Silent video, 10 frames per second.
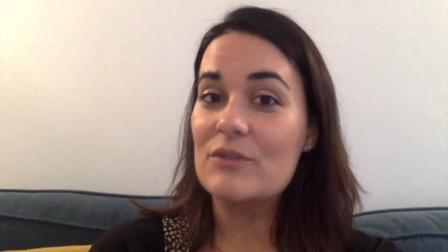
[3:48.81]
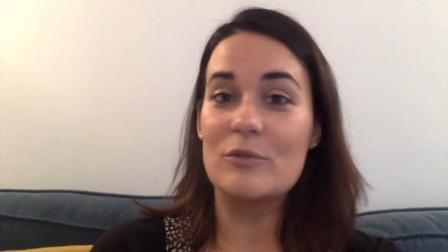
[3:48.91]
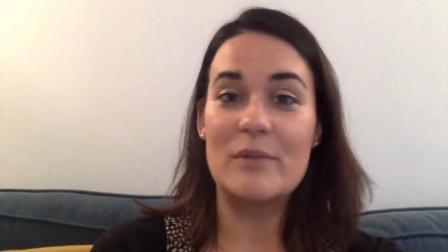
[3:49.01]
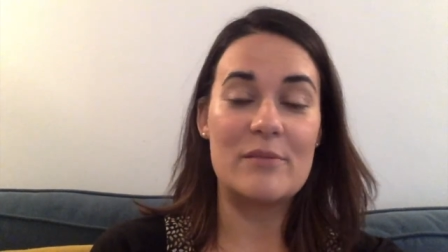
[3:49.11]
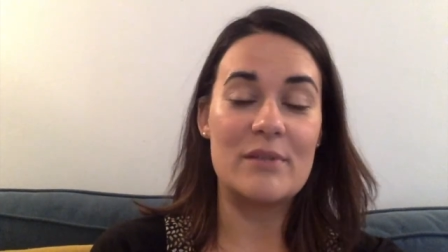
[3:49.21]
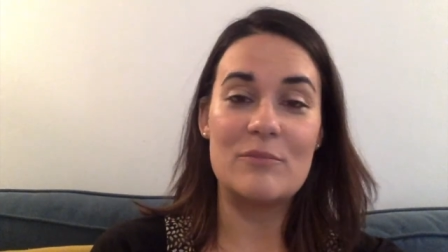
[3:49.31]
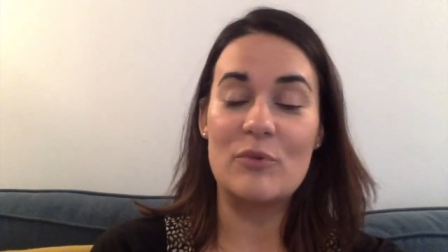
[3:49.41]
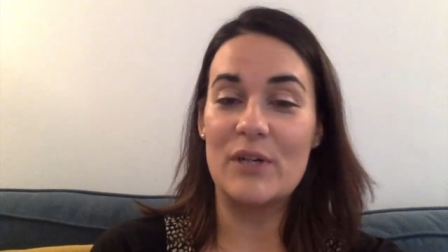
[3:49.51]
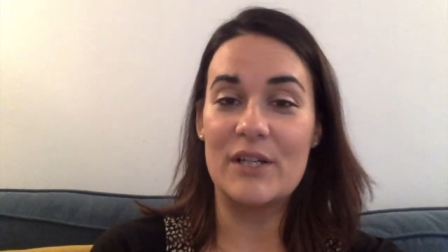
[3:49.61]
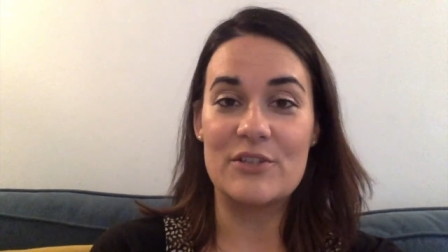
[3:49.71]
or maybe
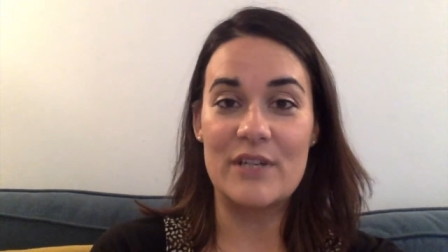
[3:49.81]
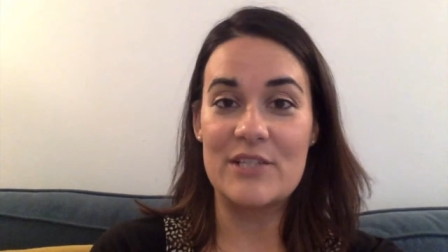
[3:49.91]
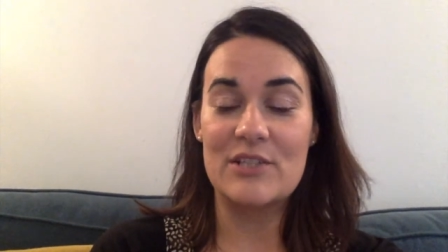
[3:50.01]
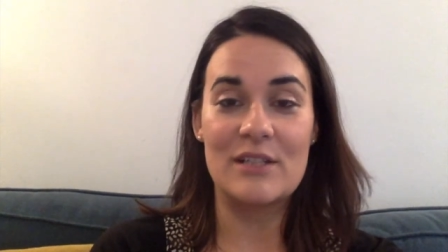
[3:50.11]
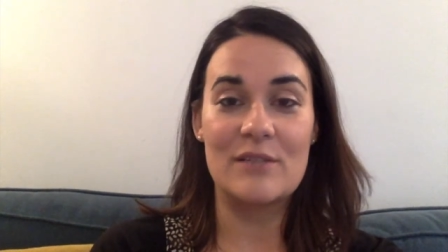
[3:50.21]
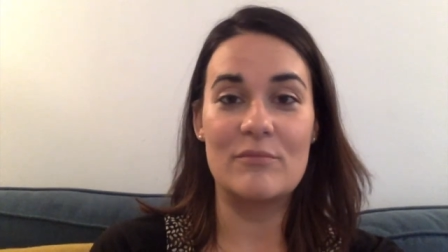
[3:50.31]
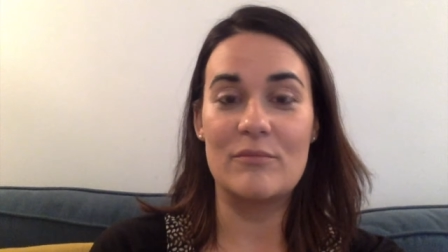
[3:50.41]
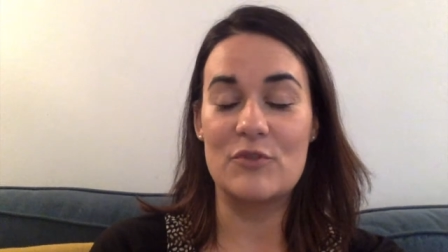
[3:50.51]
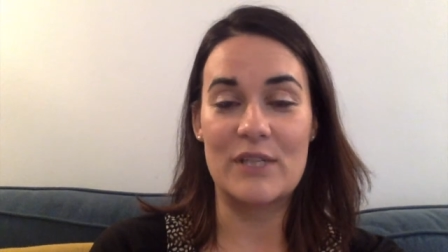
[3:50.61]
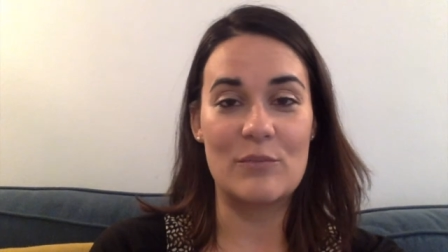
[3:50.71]
more hydration,
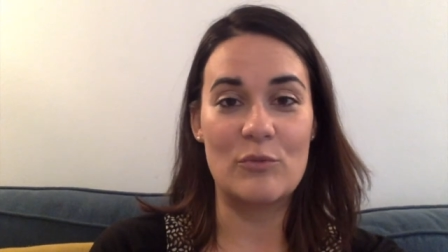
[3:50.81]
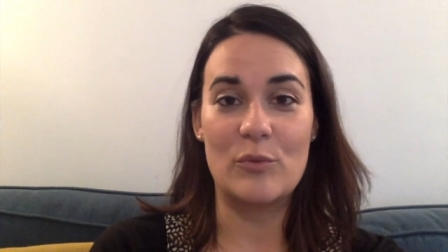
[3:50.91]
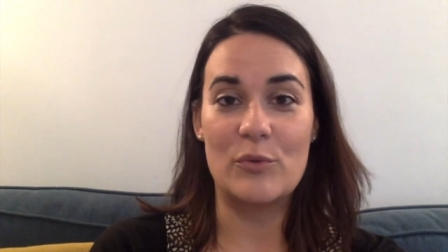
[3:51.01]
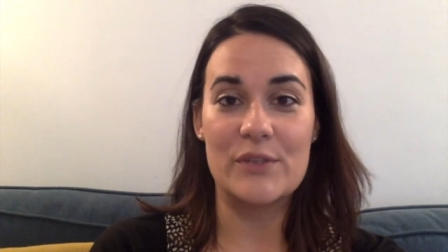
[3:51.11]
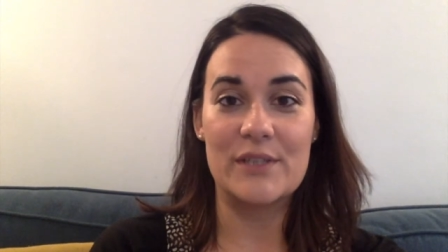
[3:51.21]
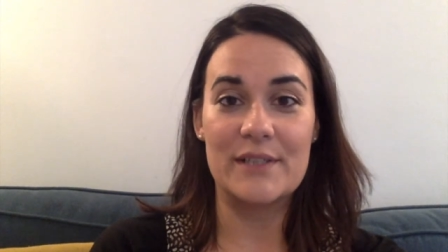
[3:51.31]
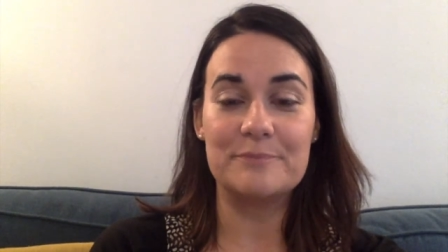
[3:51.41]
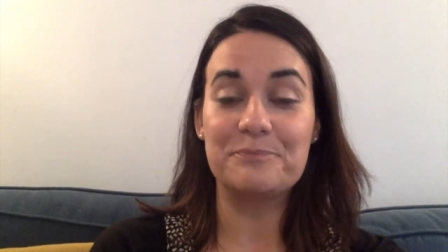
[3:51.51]
drinking more water